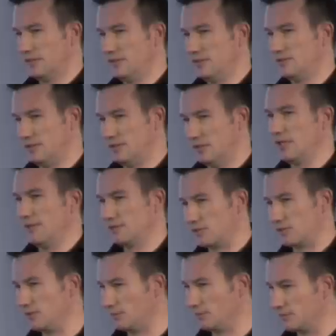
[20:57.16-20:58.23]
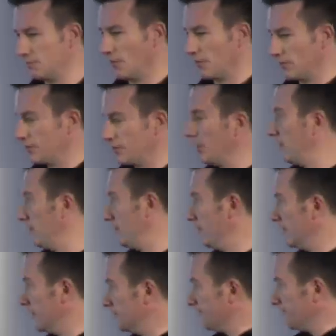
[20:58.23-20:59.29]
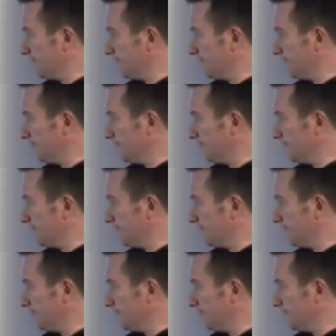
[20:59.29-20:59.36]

the JavaScript object model to go and do it.